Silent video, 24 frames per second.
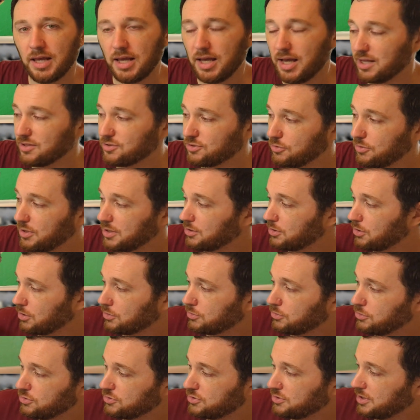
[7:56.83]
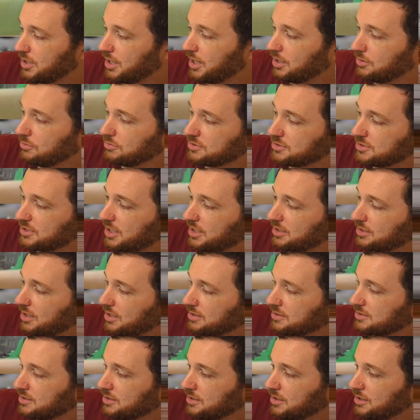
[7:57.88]
And so in conclusion, I would say
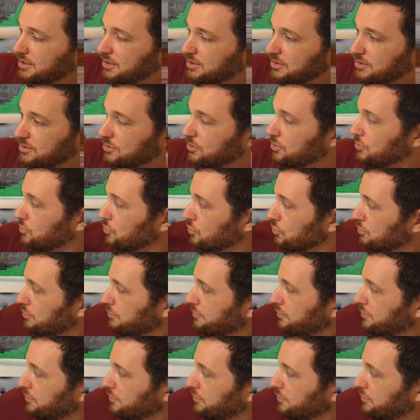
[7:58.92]
that the new